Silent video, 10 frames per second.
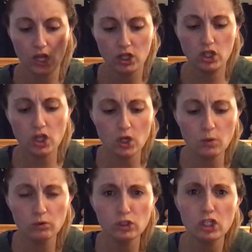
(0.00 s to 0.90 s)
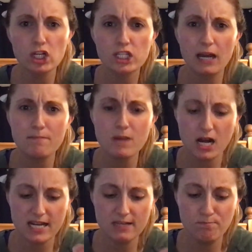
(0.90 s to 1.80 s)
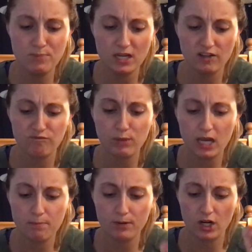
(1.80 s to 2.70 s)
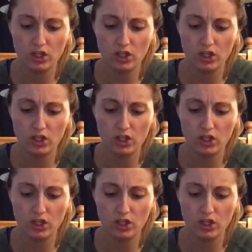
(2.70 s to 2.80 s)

You looked at my bit of paper.